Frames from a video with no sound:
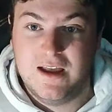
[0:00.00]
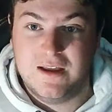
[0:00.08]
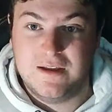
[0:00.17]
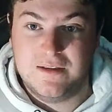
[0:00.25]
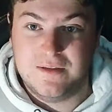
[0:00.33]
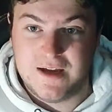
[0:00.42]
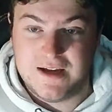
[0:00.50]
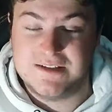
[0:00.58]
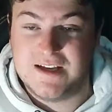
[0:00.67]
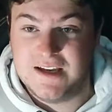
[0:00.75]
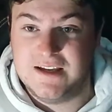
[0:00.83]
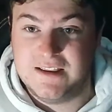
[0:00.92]
they are
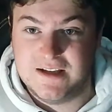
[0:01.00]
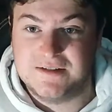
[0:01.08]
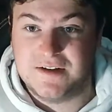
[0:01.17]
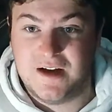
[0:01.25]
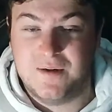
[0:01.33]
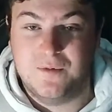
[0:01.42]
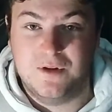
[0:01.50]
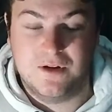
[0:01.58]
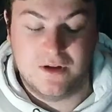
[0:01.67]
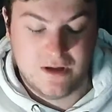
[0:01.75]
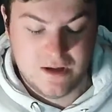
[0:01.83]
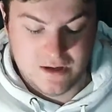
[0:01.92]
taking their time with
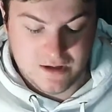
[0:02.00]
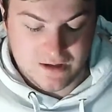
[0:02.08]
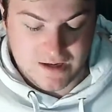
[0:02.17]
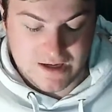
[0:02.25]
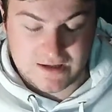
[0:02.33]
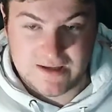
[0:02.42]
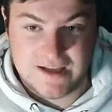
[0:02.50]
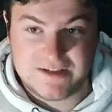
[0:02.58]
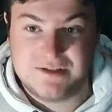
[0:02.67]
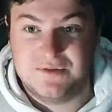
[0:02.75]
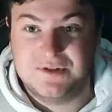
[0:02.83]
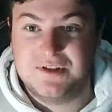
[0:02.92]
it. It gets
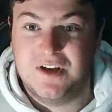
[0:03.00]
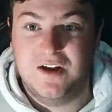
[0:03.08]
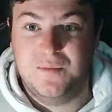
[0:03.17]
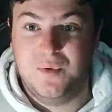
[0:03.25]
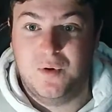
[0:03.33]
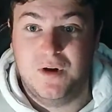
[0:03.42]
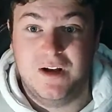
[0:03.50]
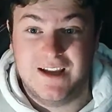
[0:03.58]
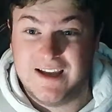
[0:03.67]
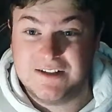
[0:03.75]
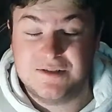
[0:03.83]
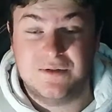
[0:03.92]
to a certain point. It
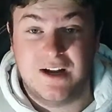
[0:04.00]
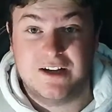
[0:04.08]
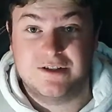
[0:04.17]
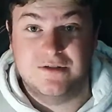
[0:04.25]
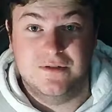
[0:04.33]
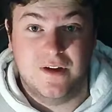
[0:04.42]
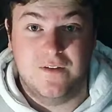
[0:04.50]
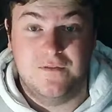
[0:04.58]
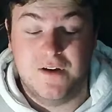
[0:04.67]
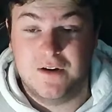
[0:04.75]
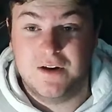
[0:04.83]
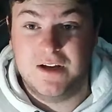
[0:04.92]
gets to actually a
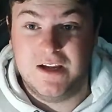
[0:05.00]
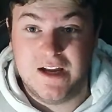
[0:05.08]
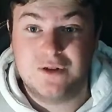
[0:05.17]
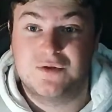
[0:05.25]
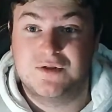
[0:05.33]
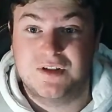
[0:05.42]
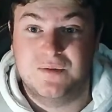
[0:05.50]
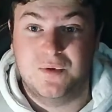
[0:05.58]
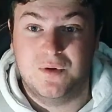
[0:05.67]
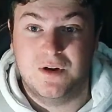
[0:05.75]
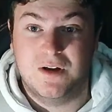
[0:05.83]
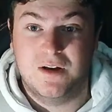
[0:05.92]
very interesting
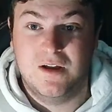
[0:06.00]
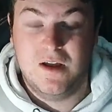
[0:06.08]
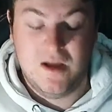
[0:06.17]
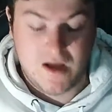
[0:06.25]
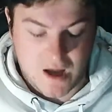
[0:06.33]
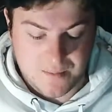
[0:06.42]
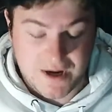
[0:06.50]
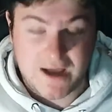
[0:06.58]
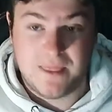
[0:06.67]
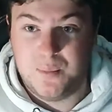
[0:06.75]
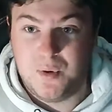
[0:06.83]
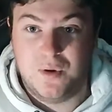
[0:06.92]
point, about
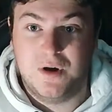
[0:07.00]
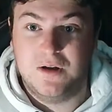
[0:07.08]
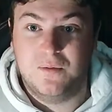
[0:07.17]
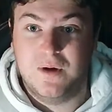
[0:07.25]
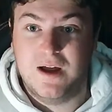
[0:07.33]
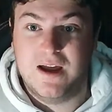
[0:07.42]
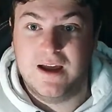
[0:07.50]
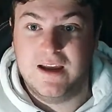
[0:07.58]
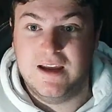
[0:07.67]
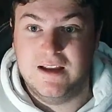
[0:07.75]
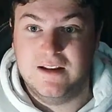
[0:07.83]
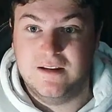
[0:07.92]
the point where
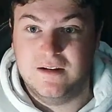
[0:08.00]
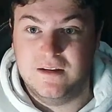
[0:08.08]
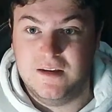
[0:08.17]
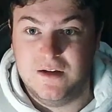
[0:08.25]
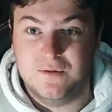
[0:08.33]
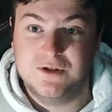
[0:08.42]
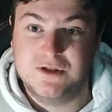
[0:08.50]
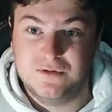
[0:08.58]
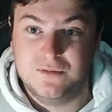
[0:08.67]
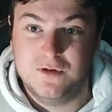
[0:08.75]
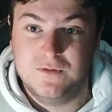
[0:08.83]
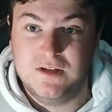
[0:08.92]
in the original
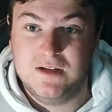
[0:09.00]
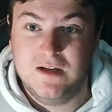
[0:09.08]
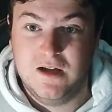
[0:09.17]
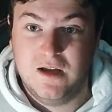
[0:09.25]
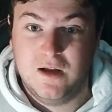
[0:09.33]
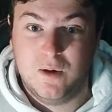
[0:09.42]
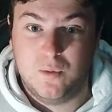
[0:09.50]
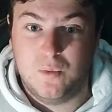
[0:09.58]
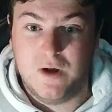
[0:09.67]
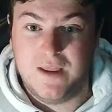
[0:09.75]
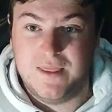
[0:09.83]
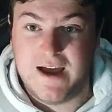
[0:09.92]
movie,
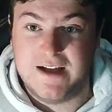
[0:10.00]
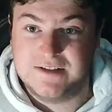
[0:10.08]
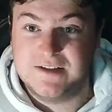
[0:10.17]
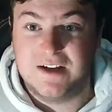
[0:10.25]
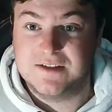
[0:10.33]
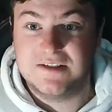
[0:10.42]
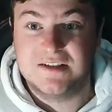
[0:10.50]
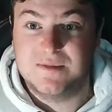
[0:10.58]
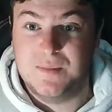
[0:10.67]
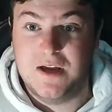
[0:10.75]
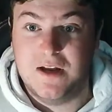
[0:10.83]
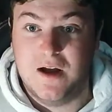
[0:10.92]
where that starts to
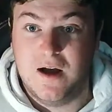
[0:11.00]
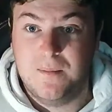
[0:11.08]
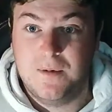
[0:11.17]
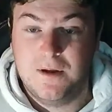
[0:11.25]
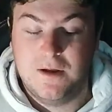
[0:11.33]
speed up,